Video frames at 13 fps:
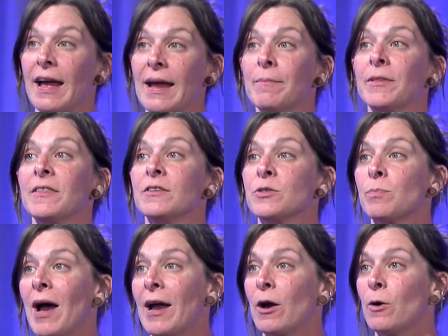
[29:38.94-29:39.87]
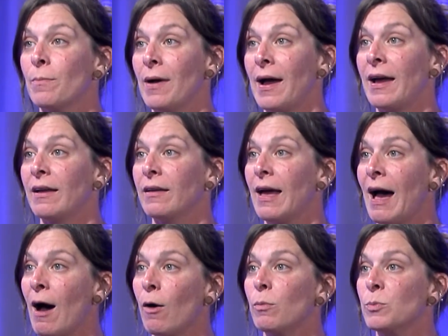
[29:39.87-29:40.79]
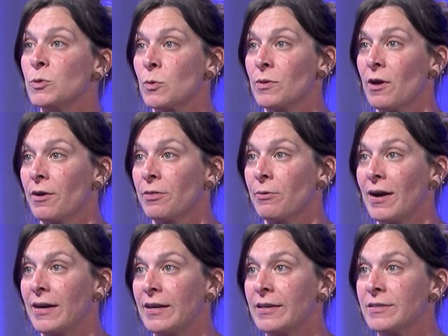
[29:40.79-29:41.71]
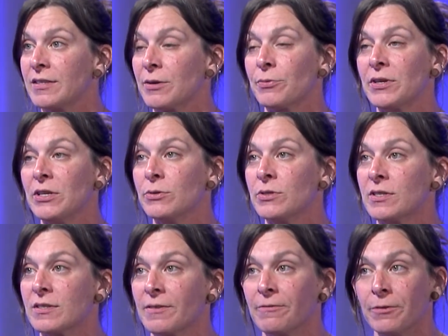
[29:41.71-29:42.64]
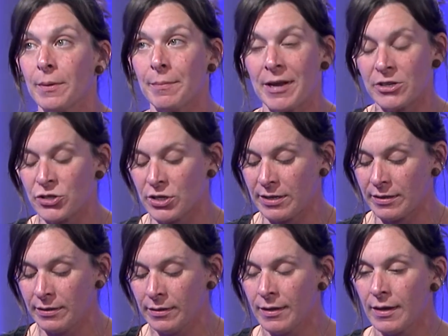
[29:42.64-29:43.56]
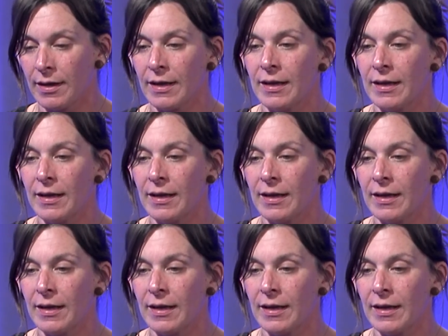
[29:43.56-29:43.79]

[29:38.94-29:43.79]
amethyst biomet helps with arthritis. It reduces inflammation.